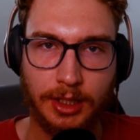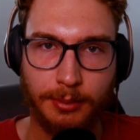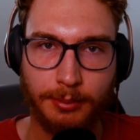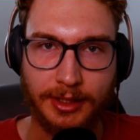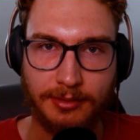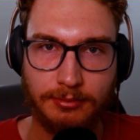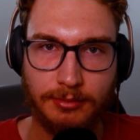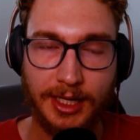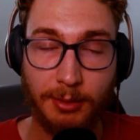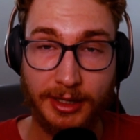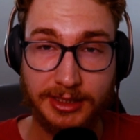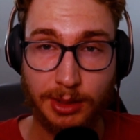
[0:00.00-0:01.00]
But,
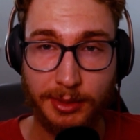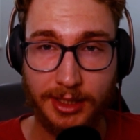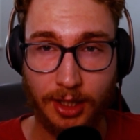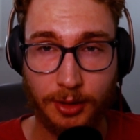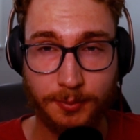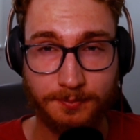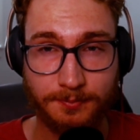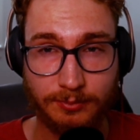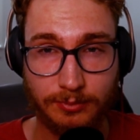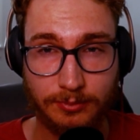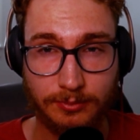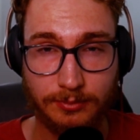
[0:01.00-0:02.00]
anyways, let me know.
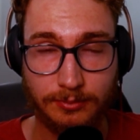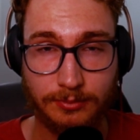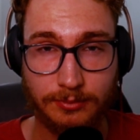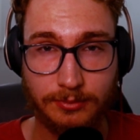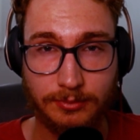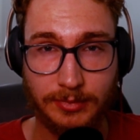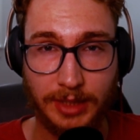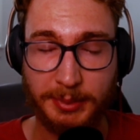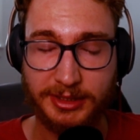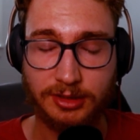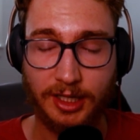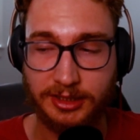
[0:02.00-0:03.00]
I'm
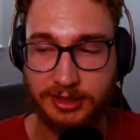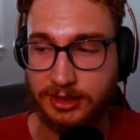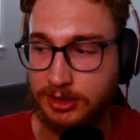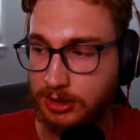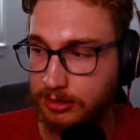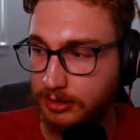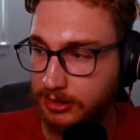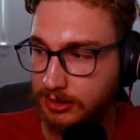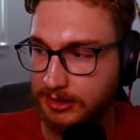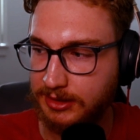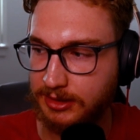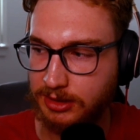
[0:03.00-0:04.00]
exhausted just
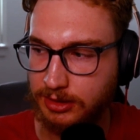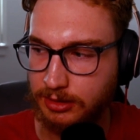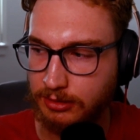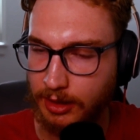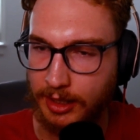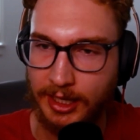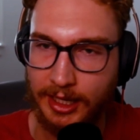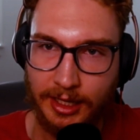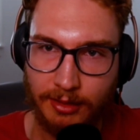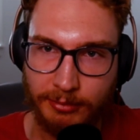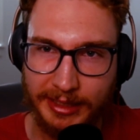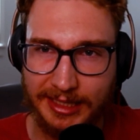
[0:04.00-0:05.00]
listening to this.
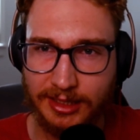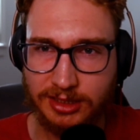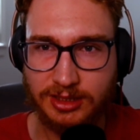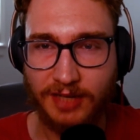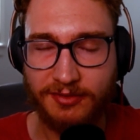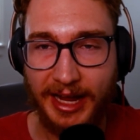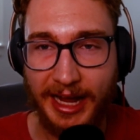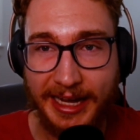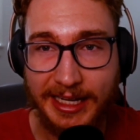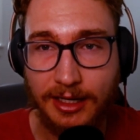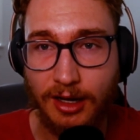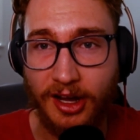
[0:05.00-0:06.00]
Reading this stuff, I, I
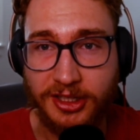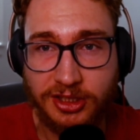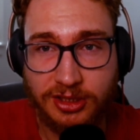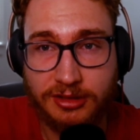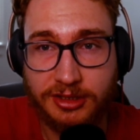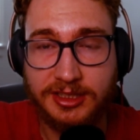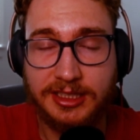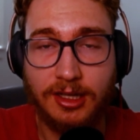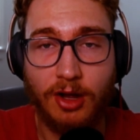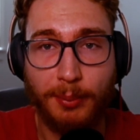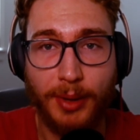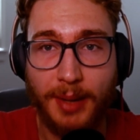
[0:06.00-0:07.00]
get nauseous listening to
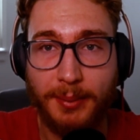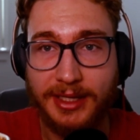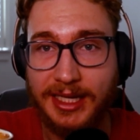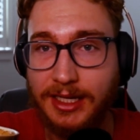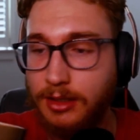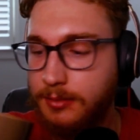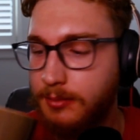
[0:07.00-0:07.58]
all the propaganda.